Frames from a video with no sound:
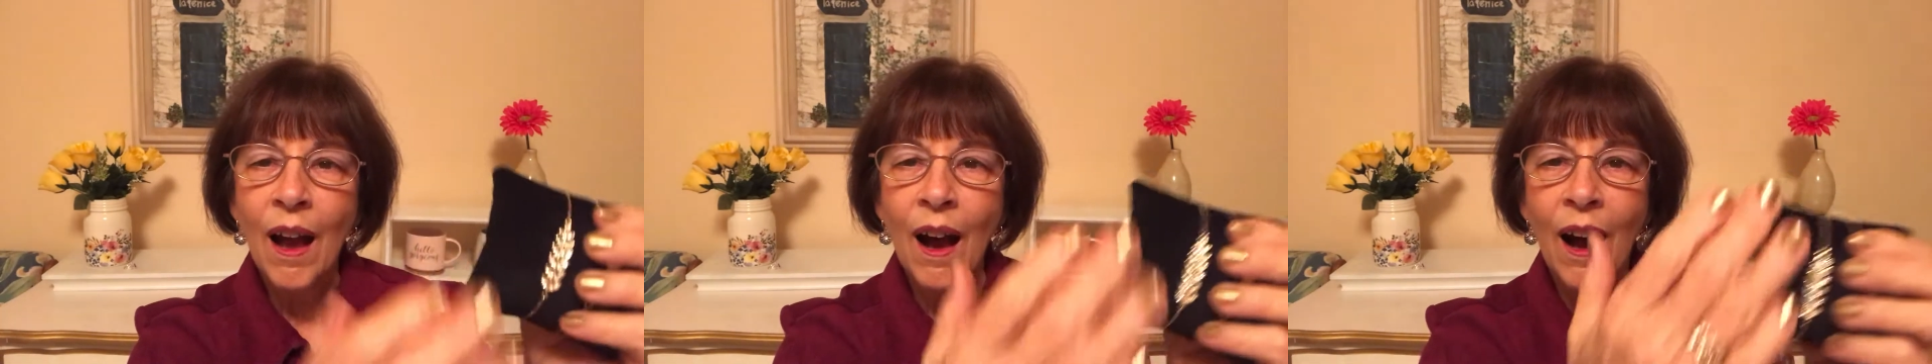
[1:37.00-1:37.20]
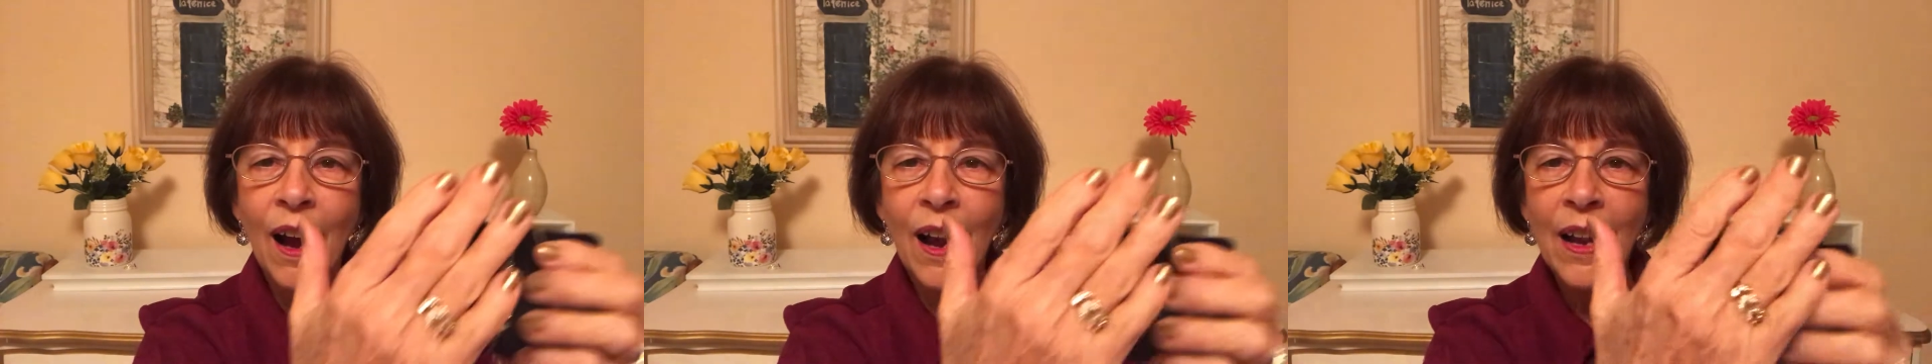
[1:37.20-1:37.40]

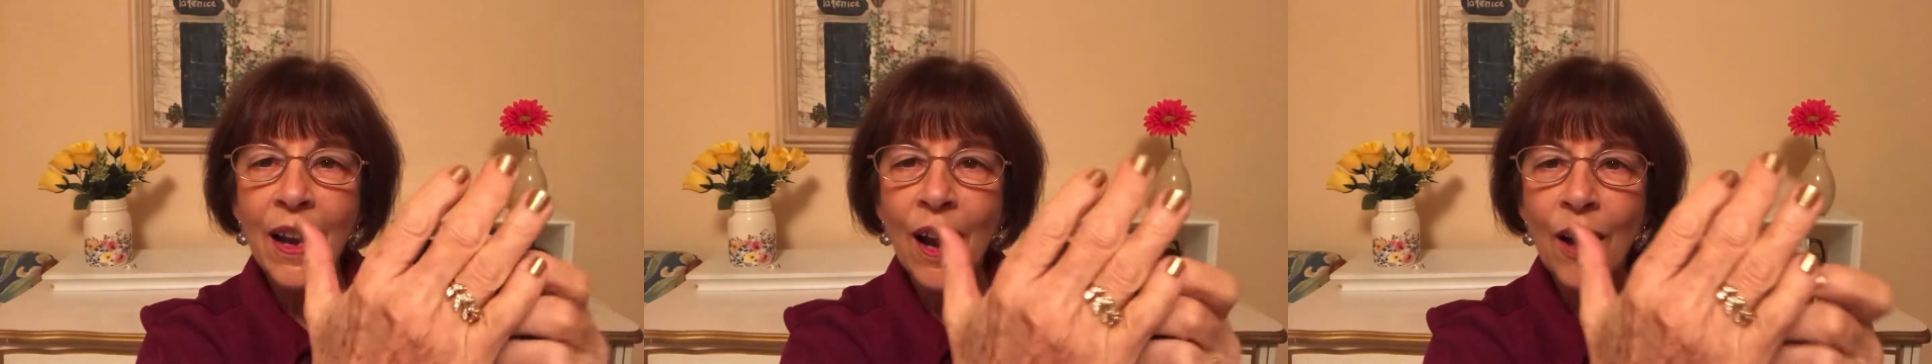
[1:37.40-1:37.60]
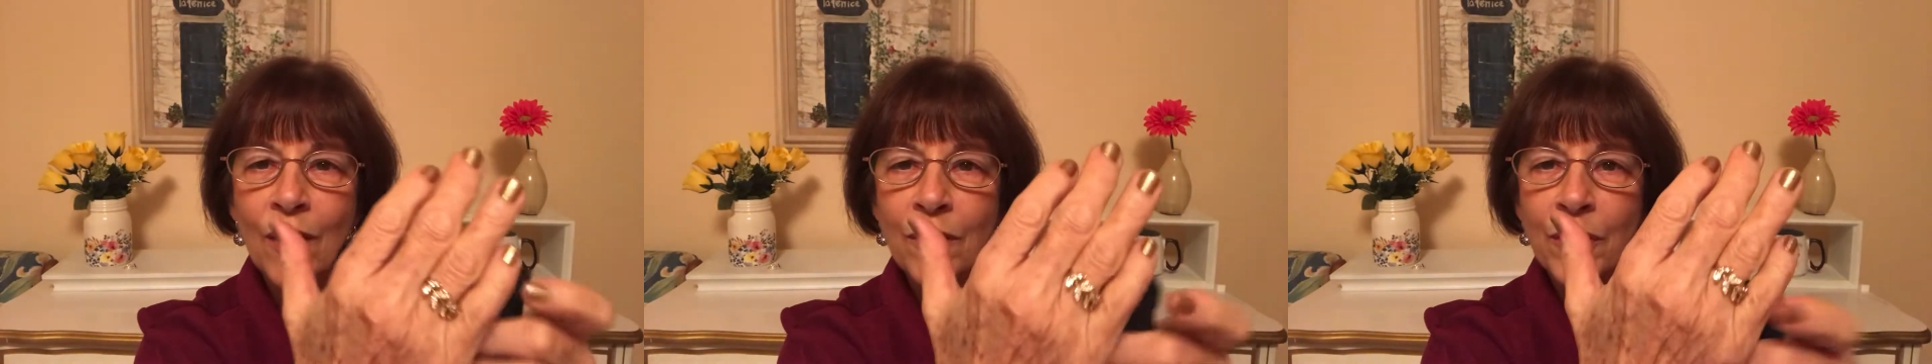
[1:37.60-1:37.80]
I
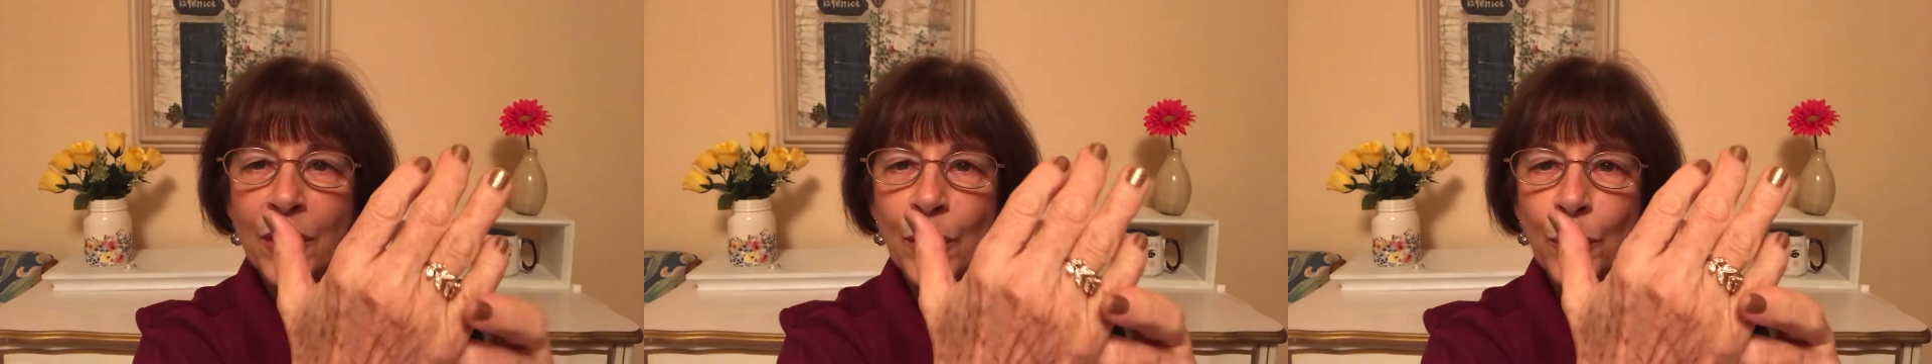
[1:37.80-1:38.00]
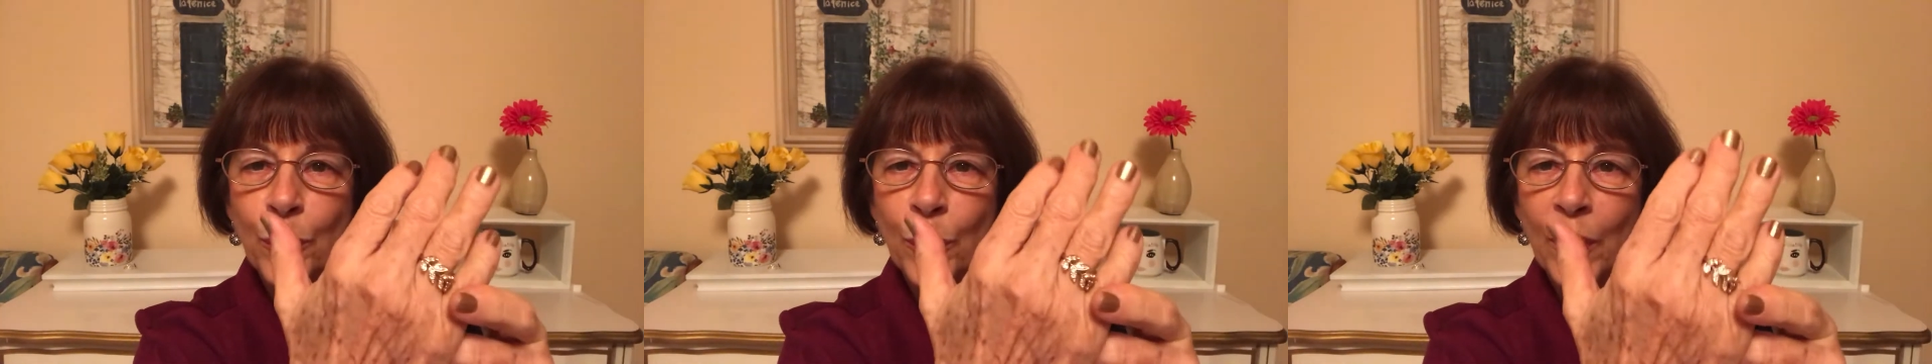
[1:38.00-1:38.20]
have
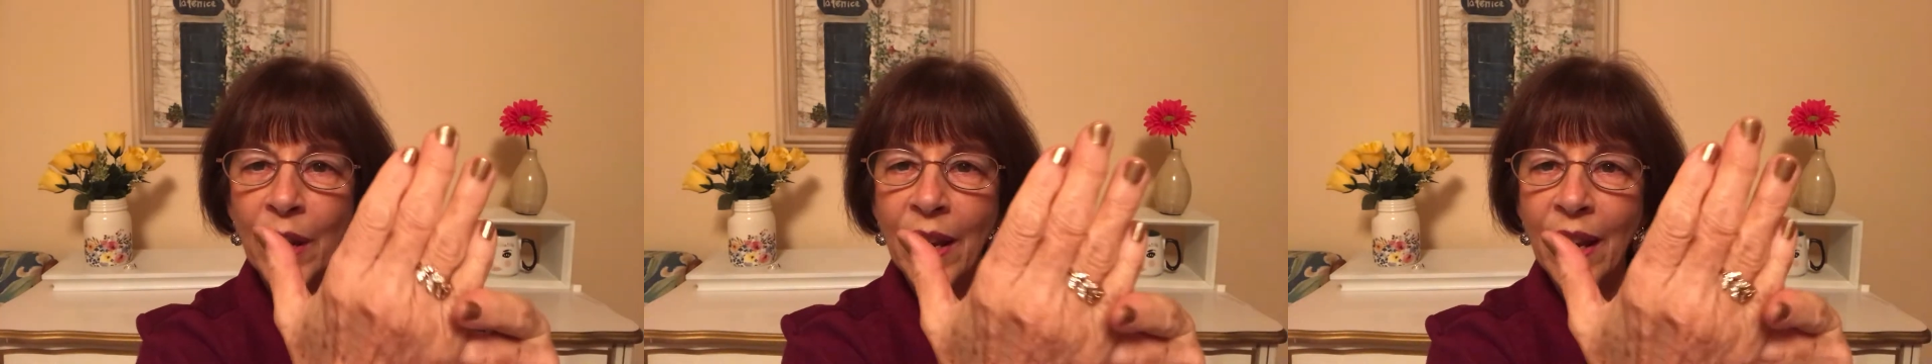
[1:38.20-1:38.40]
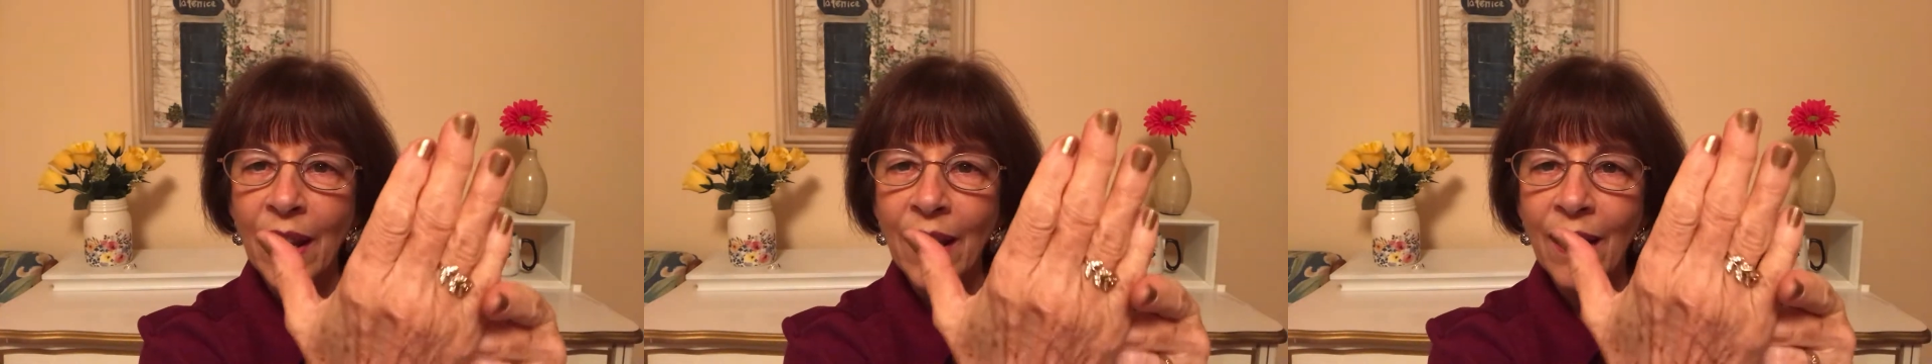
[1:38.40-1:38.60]
the
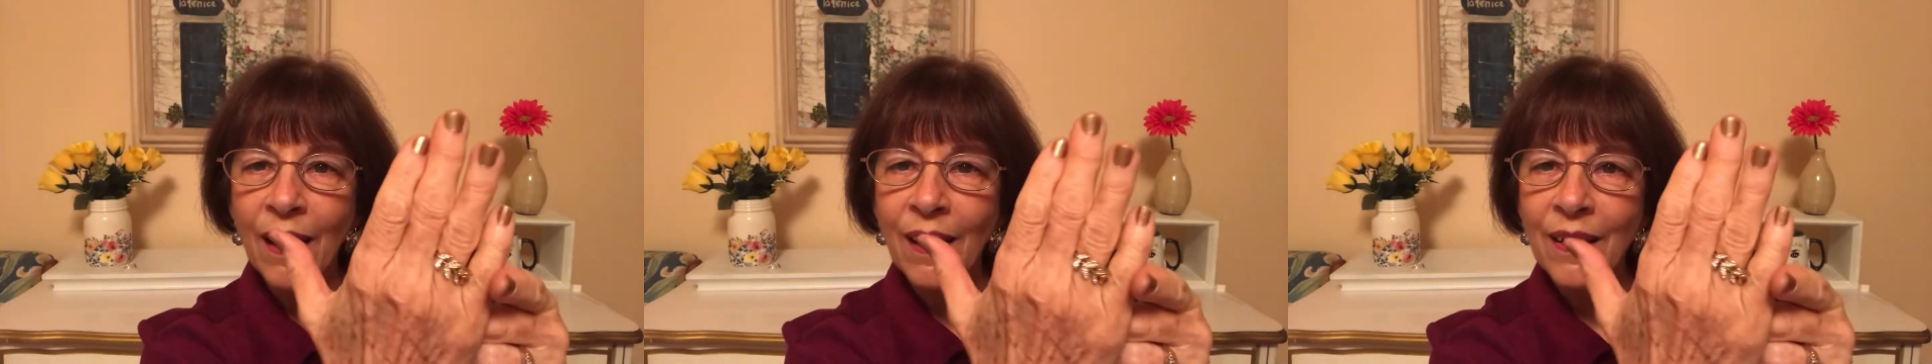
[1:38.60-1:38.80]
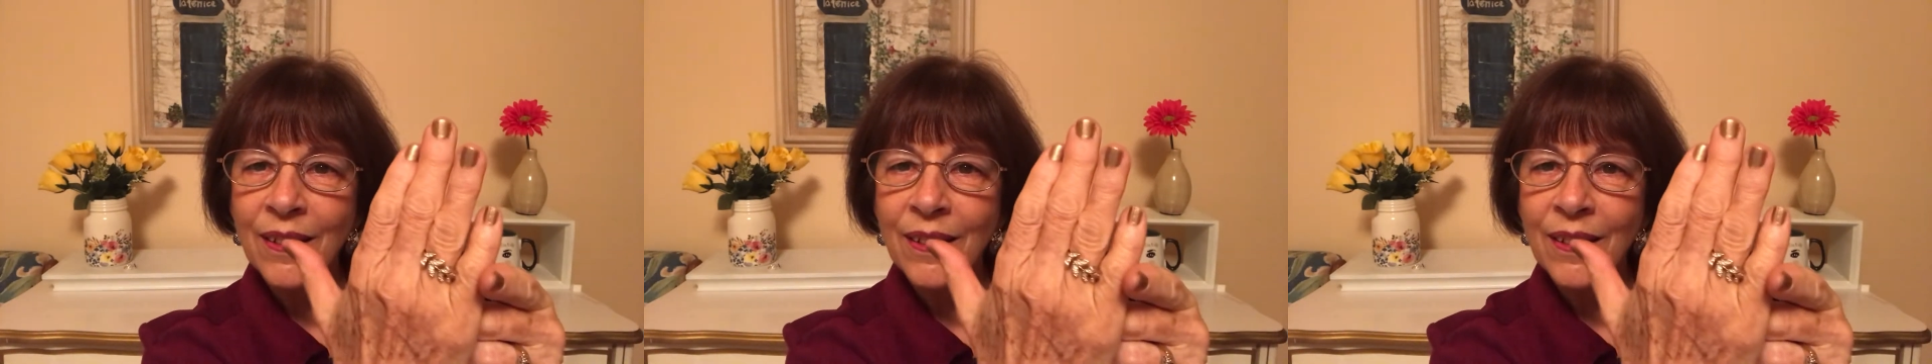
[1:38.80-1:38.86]
ring.